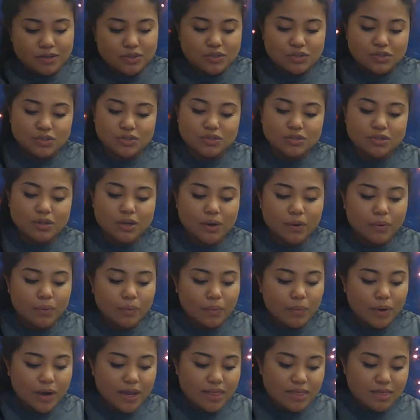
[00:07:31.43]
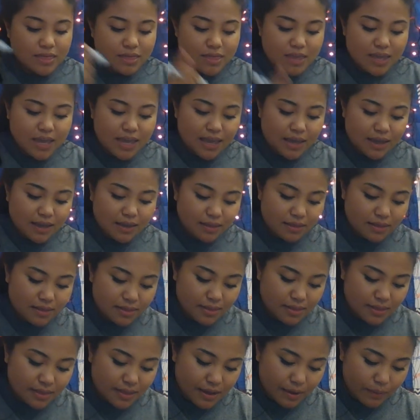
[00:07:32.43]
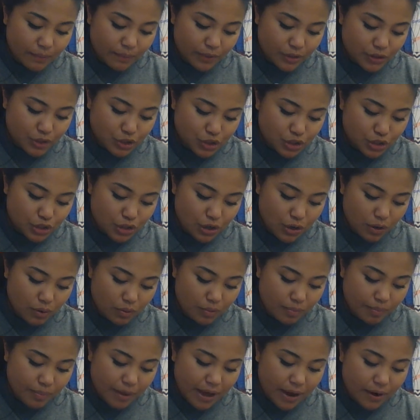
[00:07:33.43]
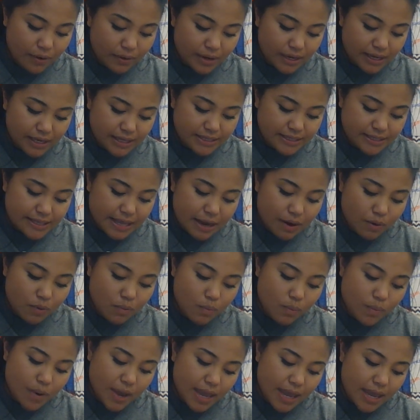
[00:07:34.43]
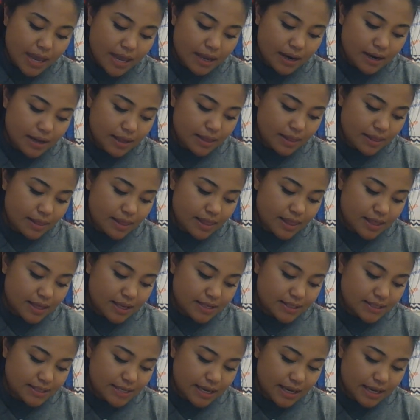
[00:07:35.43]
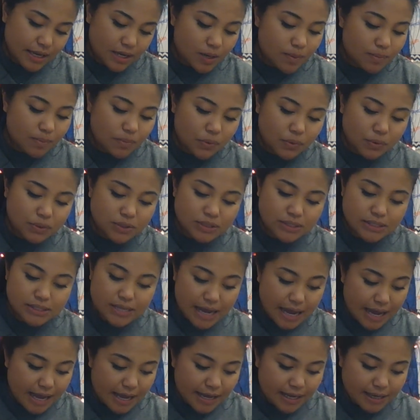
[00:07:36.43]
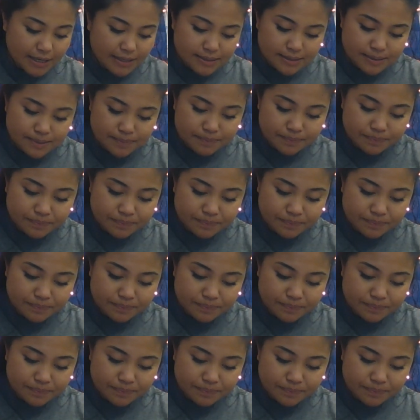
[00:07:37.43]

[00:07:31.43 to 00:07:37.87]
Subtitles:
So one thing that we should know about is that when this animal dies,